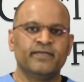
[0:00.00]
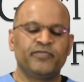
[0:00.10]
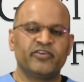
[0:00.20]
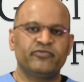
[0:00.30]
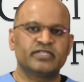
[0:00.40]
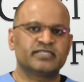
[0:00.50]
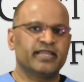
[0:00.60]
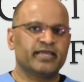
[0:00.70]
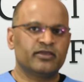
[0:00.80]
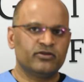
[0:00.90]
If it's an
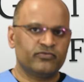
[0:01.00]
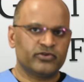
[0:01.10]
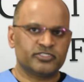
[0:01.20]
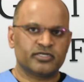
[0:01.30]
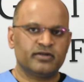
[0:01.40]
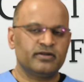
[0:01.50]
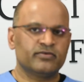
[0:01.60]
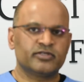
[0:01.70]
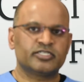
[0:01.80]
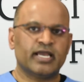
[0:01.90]
acute fissure,
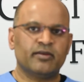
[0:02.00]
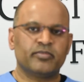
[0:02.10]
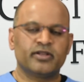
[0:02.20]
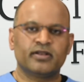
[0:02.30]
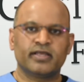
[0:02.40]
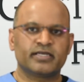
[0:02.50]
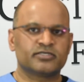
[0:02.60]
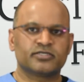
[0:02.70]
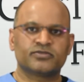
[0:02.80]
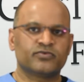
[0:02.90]
which happened like
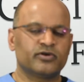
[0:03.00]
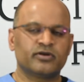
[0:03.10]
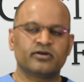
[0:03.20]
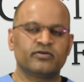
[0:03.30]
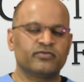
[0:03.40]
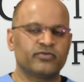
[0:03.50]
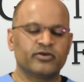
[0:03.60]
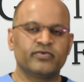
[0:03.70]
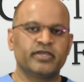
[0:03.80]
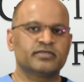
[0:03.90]
just for a
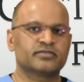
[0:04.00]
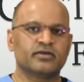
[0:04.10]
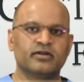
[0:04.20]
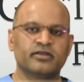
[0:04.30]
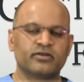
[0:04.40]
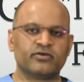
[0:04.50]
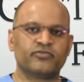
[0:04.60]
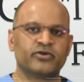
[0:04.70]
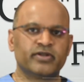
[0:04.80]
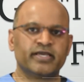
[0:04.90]
few weeks or
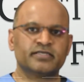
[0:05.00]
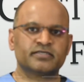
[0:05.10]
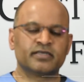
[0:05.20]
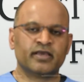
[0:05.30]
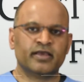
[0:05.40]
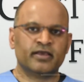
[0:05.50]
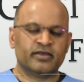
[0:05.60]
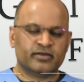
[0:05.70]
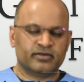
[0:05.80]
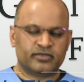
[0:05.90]
few days,
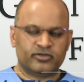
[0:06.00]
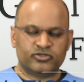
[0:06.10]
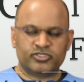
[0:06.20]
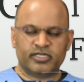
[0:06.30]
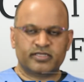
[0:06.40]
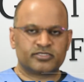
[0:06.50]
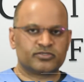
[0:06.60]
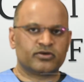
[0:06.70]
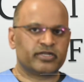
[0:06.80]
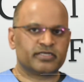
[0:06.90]
usually the
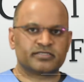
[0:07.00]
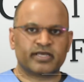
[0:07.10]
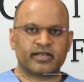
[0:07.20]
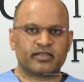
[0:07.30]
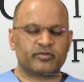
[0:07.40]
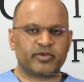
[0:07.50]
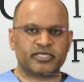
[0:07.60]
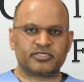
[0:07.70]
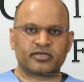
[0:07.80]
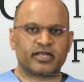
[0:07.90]
story is that the
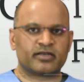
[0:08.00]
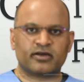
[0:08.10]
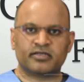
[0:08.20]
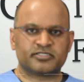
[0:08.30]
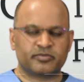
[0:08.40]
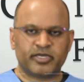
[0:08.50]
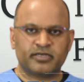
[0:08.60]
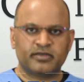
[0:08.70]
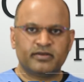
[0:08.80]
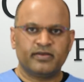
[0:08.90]
patient got
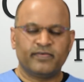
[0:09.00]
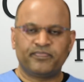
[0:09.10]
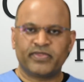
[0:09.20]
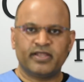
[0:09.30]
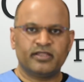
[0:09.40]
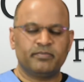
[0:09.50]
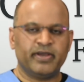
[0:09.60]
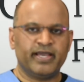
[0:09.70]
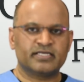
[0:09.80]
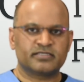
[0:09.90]
constipated and they
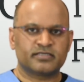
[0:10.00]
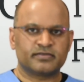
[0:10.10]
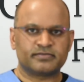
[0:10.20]
passed